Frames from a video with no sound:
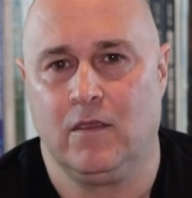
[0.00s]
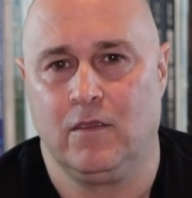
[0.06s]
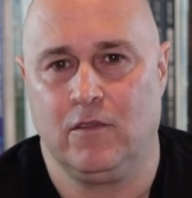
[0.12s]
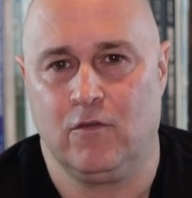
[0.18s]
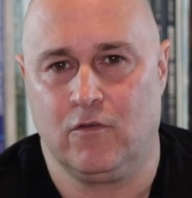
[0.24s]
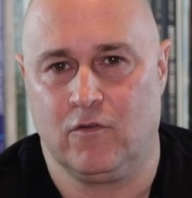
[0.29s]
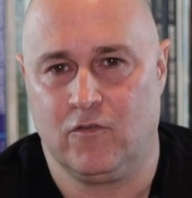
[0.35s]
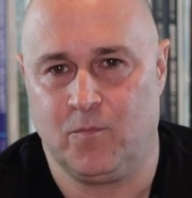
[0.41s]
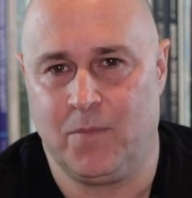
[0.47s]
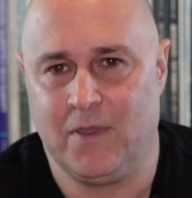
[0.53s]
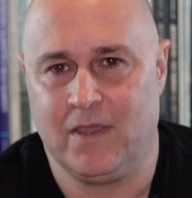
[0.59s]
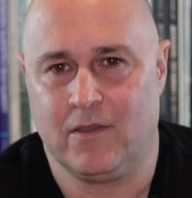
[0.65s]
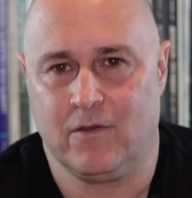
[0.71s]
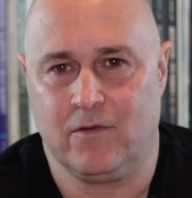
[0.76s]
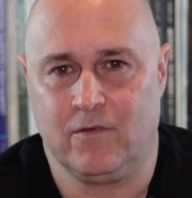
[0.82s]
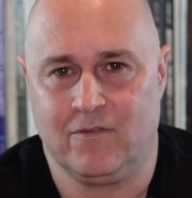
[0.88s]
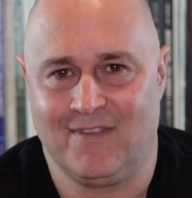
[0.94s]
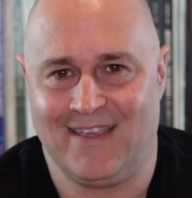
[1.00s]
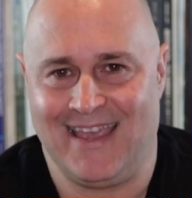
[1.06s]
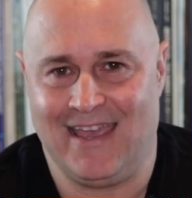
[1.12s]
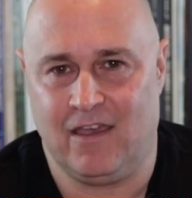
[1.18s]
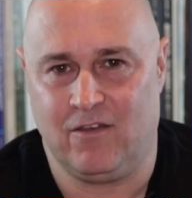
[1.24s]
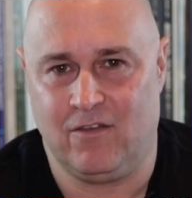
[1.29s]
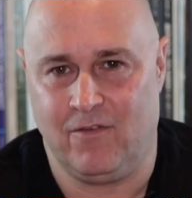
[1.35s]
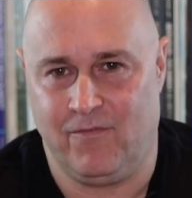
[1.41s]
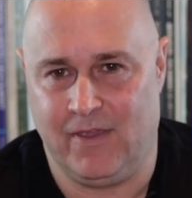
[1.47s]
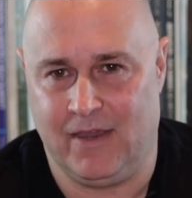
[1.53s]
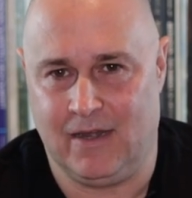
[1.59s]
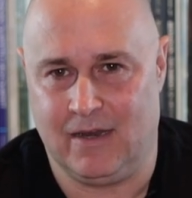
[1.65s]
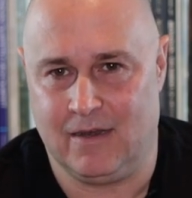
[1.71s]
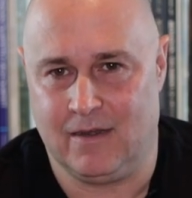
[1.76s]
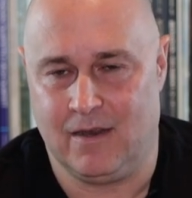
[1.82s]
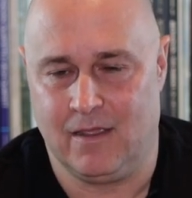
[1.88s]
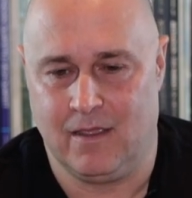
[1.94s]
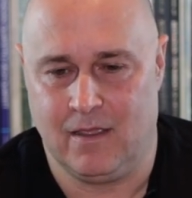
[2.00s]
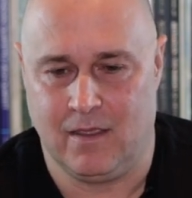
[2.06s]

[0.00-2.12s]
your speakers elevated.